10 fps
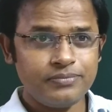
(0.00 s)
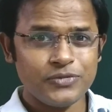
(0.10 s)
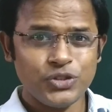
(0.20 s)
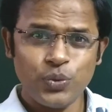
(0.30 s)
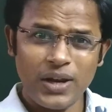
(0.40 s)

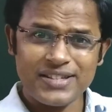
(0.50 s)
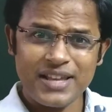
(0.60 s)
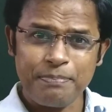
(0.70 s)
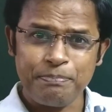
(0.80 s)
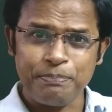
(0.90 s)
So when I
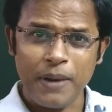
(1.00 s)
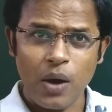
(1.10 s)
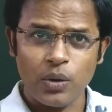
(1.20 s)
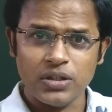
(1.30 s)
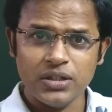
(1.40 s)
say
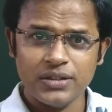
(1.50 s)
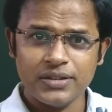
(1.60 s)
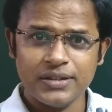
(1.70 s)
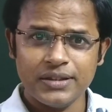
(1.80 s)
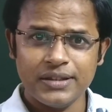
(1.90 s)
power,
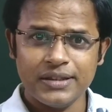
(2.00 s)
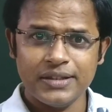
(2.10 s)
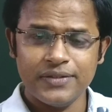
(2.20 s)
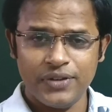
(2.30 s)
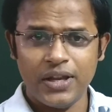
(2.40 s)

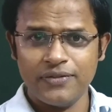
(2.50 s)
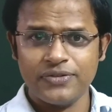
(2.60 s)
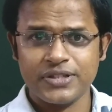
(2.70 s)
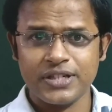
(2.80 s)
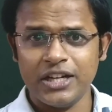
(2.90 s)
we have
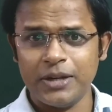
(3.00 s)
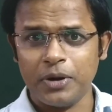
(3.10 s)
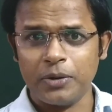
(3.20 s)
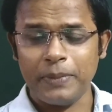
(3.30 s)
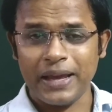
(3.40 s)
studied
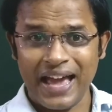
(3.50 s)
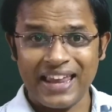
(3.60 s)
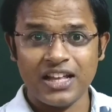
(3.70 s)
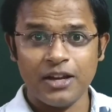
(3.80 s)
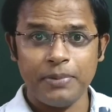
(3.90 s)
about
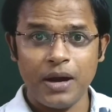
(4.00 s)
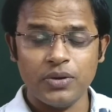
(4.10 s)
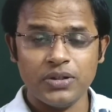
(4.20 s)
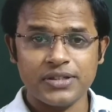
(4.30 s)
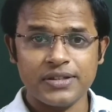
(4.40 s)
mechanical
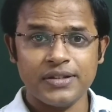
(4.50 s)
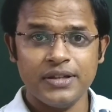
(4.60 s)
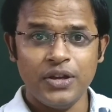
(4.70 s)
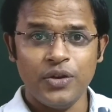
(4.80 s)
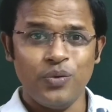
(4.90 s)
power.
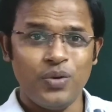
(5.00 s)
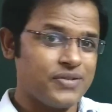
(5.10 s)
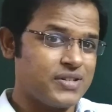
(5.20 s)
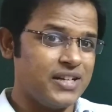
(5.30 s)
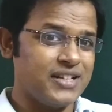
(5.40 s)
We have
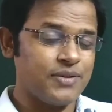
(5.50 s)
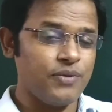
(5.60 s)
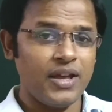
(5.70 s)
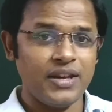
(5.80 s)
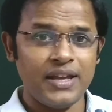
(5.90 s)
studied
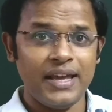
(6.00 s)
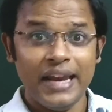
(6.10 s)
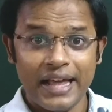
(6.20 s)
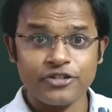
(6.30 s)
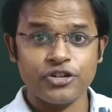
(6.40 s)
somewhere
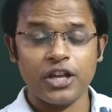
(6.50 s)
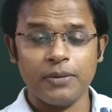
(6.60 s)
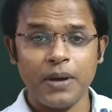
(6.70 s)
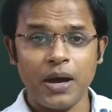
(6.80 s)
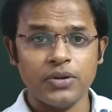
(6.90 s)
electrical
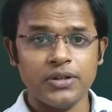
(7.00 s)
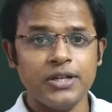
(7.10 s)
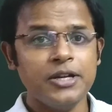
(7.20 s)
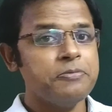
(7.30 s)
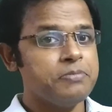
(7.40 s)
power.
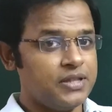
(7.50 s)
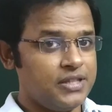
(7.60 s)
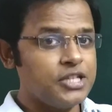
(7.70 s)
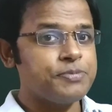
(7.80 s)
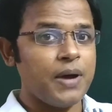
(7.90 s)
But
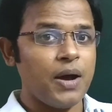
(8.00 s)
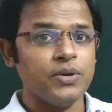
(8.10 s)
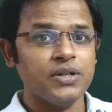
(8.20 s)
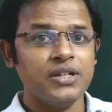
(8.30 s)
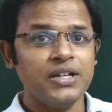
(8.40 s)
this
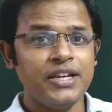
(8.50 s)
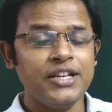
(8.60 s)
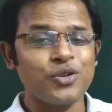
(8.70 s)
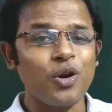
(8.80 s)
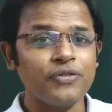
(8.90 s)
power
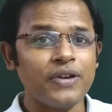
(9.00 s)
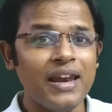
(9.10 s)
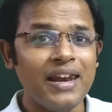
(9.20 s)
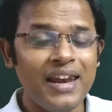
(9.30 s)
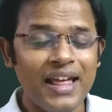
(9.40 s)
is of a
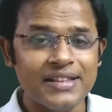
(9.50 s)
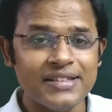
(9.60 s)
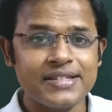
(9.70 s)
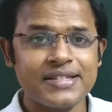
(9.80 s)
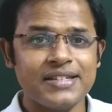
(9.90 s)

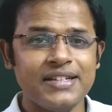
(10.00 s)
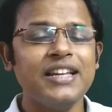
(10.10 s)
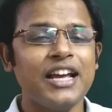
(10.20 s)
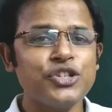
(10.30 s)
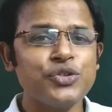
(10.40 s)
lens. It
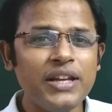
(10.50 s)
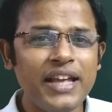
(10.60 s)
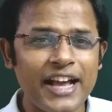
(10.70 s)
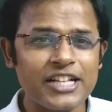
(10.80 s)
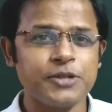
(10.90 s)
actually
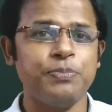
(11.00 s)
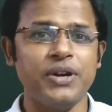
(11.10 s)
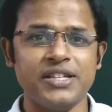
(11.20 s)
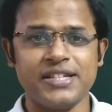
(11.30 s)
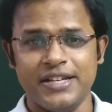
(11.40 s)

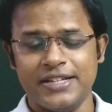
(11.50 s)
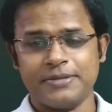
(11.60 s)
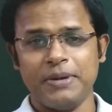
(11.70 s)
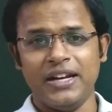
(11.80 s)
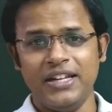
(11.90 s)
expresses,
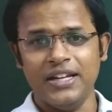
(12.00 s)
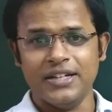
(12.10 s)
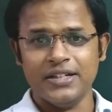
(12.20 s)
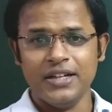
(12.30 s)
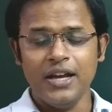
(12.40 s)
my
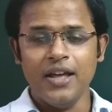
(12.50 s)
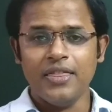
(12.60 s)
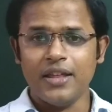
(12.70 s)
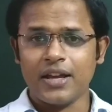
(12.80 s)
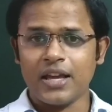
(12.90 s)
dear,
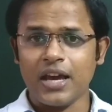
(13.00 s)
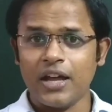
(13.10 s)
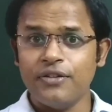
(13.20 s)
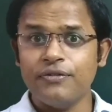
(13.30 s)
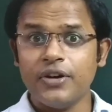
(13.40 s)
the
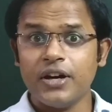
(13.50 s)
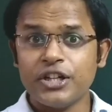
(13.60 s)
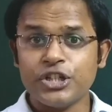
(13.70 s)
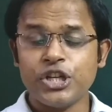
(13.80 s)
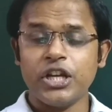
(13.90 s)

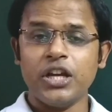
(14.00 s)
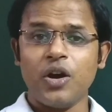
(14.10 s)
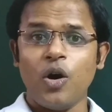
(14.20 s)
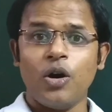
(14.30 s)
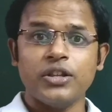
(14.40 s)
converging
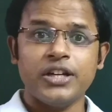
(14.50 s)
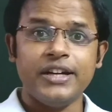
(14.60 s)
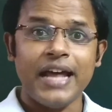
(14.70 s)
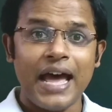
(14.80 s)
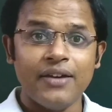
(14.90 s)
or the
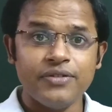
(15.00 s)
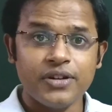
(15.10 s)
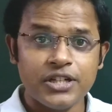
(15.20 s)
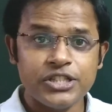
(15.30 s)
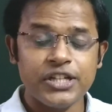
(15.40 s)

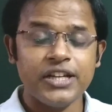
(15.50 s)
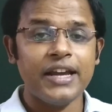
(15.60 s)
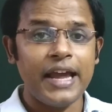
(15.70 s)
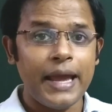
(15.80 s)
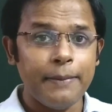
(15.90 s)

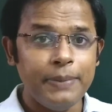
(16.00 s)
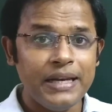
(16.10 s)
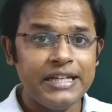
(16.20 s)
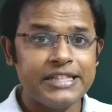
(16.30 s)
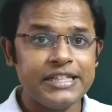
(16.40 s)
diverging
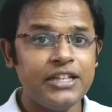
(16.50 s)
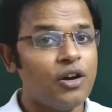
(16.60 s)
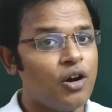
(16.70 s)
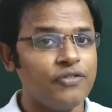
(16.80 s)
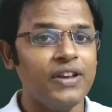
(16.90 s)
ability
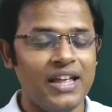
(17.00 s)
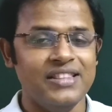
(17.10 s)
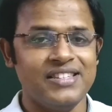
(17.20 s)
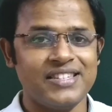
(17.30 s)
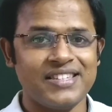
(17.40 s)
of a
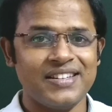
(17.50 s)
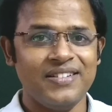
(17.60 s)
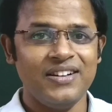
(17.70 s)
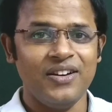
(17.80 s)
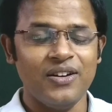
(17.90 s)
lens.
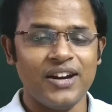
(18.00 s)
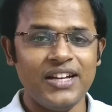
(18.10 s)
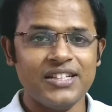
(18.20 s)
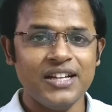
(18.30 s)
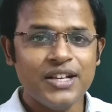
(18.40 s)

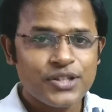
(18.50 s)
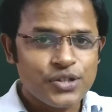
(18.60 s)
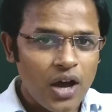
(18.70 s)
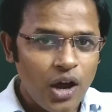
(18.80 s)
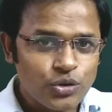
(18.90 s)
Alright,
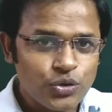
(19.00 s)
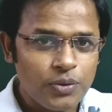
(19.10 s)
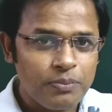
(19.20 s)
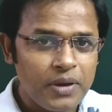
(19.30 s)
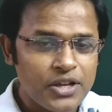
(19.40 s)
so how do we
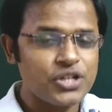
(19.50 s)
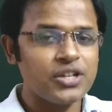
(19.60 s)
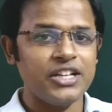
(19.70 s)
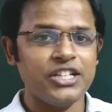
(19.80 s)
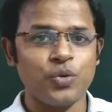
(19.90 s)
measure
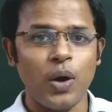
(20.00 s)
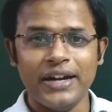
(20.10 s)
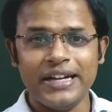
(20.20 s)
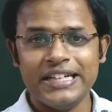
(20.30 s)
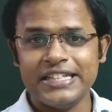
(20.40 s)
it
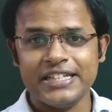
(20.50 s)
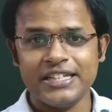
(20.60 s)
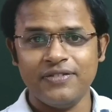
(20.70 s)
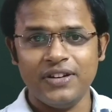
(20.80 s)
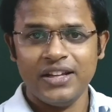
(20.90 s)

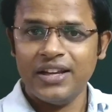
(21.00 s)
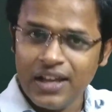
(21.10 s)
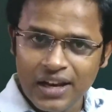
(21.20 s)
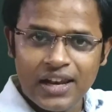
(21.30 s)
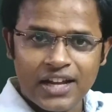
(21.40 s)
quantitatively?
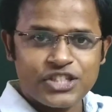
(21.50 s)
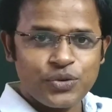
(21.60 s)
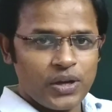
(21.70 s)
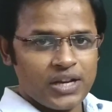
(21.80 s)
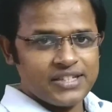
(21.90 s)
Let's
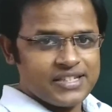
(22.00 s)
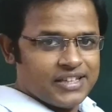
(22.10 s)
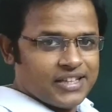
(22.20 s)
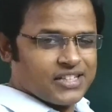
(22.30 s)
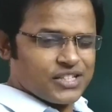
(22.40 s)
quickly see
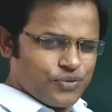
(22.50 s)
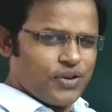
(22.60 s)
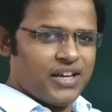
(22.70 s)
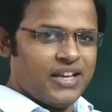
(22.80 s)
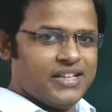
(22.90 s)
that. It's
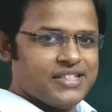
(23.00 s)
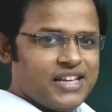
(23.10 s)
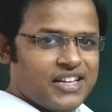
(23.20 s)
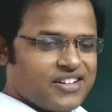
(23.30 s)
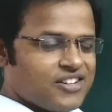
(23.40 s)
very easy
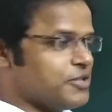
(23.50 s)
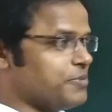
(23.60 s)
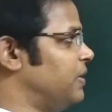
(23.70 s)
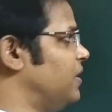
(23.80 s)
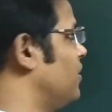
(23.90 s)
and crispy.